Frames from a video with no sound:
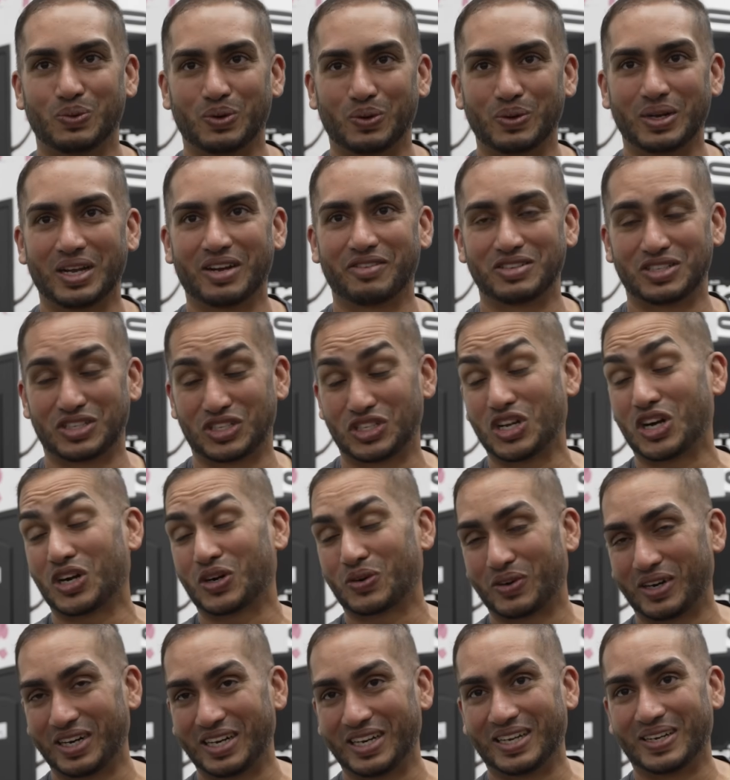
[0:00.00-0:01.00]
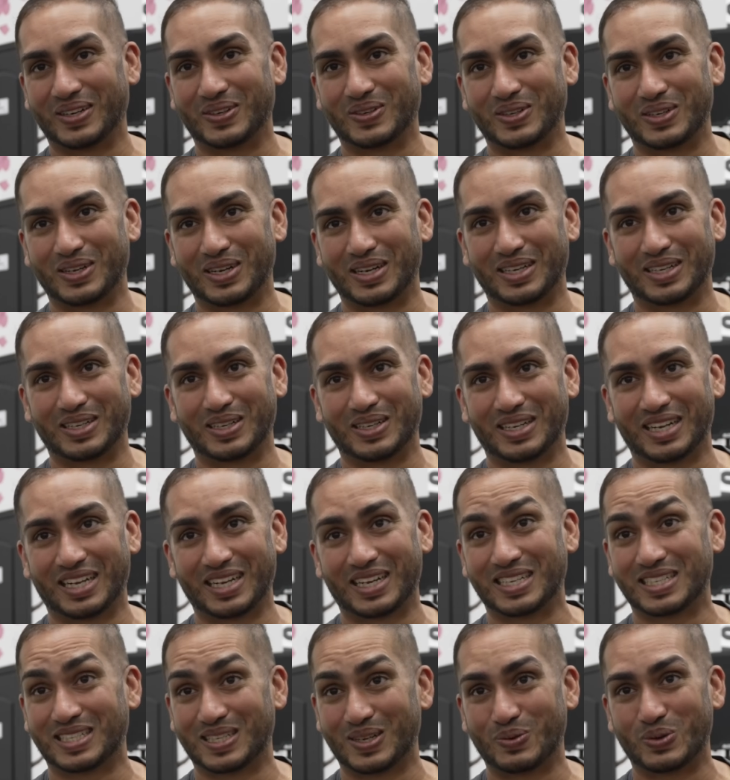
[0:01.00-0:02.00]
What we have in stock right now.
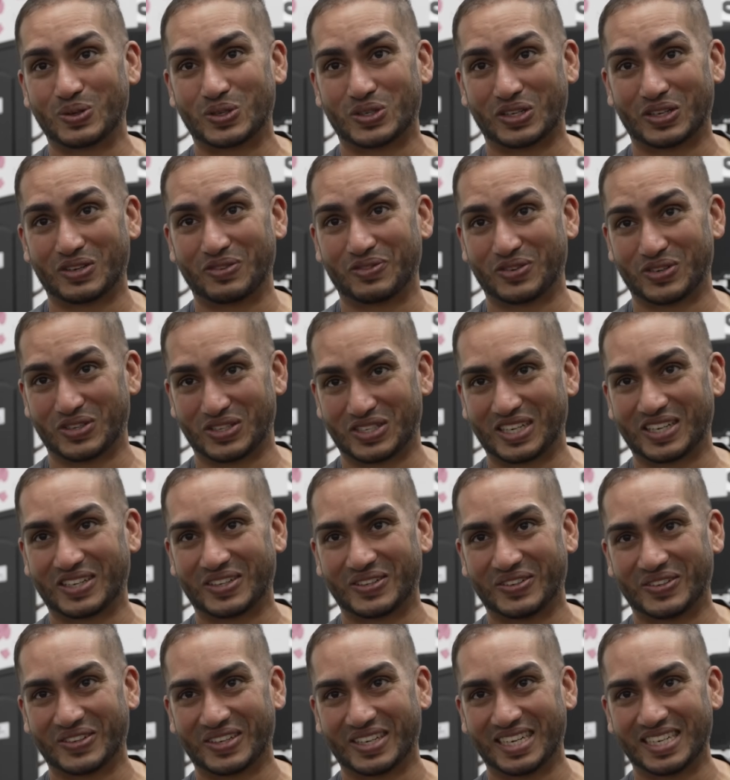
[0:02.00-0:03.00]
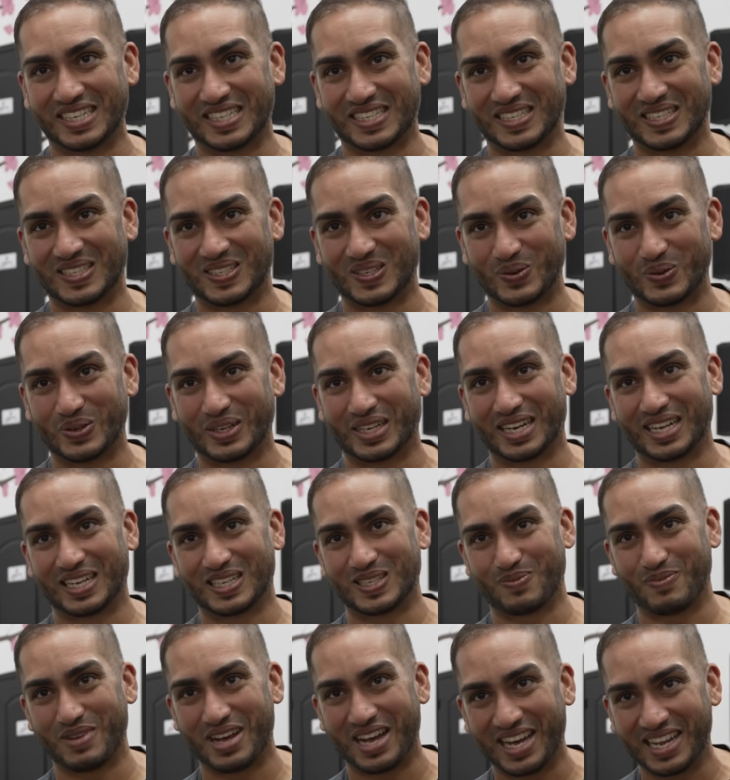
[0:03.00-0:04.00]
Like I said, we're looking for a second location so we can
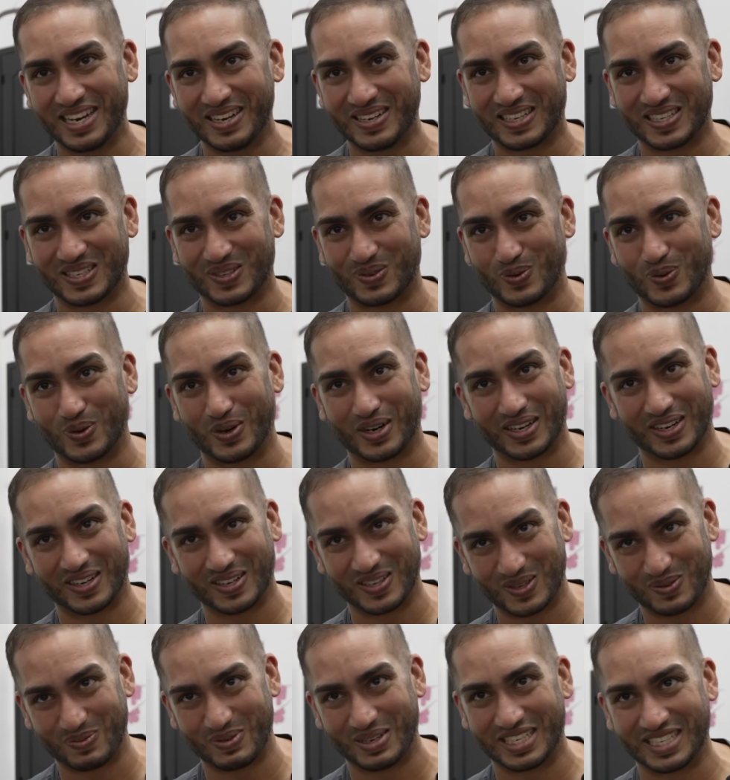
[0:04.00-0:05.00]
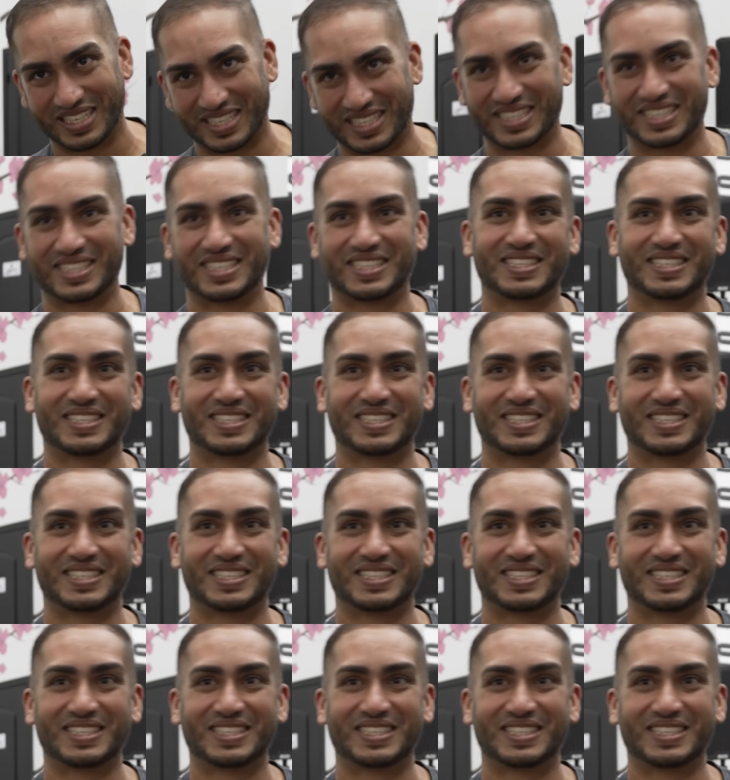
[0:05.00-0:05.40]
expand because we're running out of space.